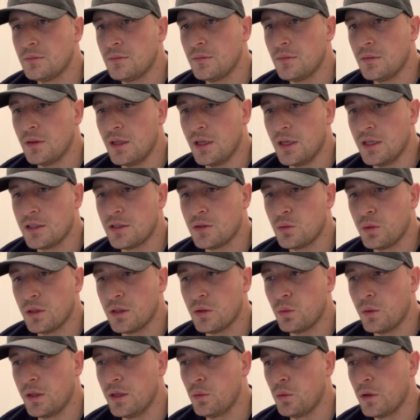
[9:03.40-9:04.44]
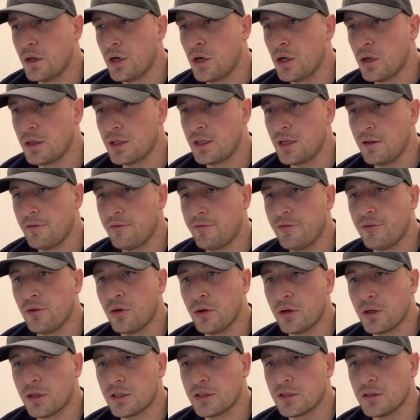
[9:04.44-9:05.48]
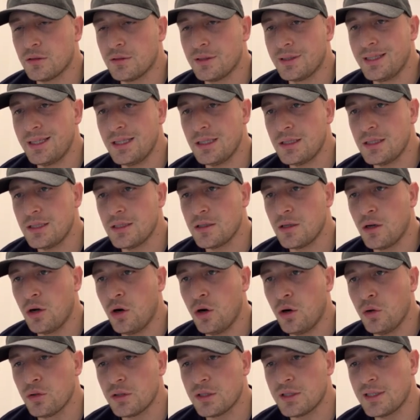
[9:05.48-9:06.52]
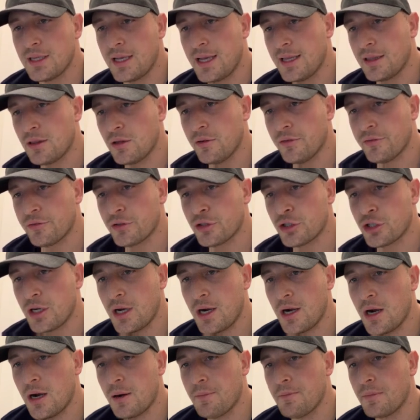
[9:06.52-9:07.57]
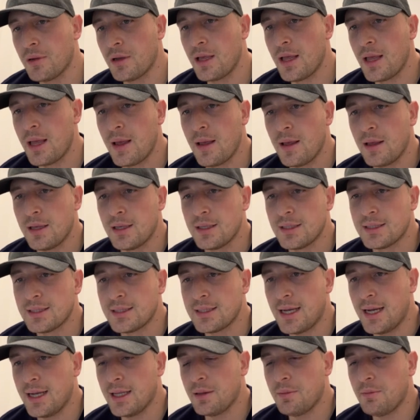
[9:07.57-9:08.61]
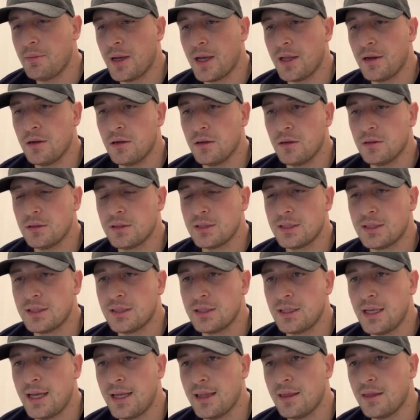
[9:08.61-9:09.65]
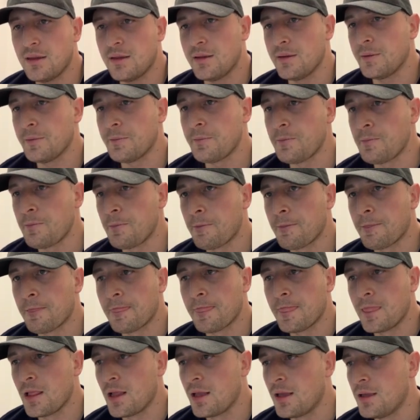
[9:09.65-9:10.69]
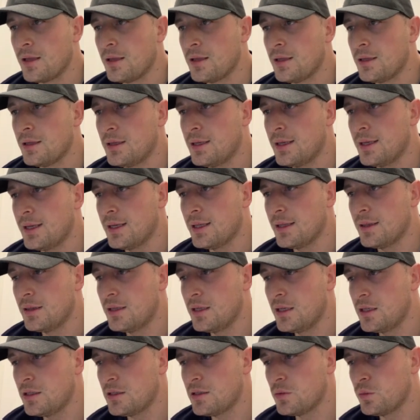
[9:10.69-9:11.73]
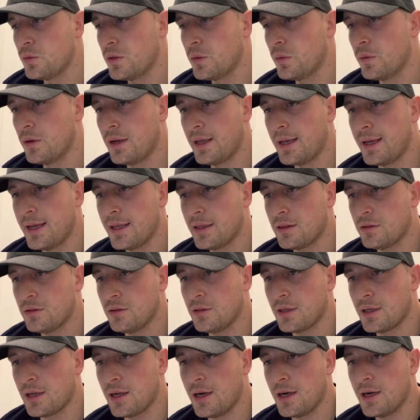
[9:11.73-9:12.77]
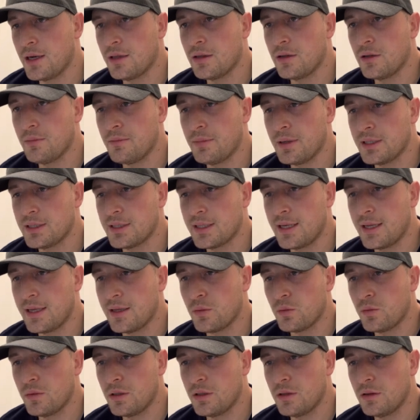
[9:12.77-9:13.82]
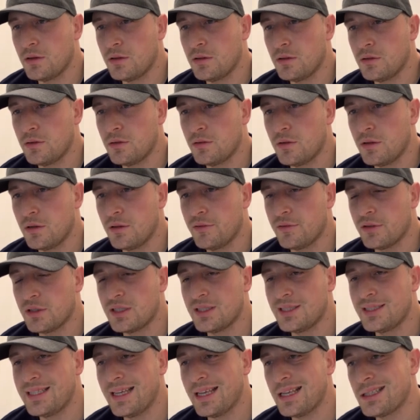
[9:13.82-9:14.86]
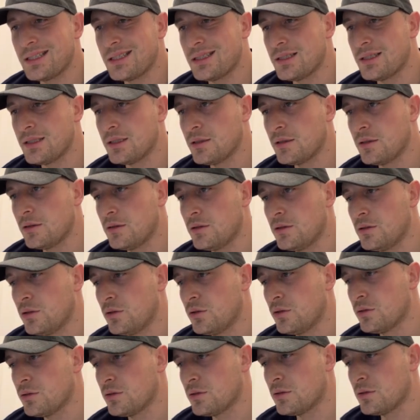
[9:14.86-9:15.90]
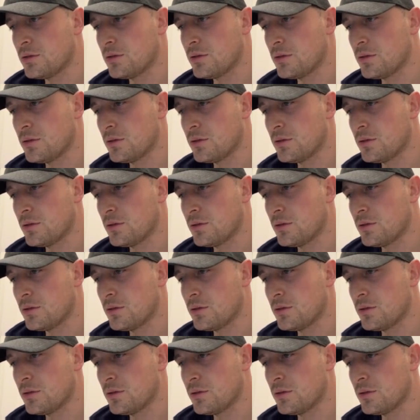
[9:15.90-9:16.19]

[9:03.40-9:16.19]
This is what we were looking for. So this is a whole set of sharp side panel set, and this we will add to the guard. You basically add 1, 2, 3, 4, 6 tools.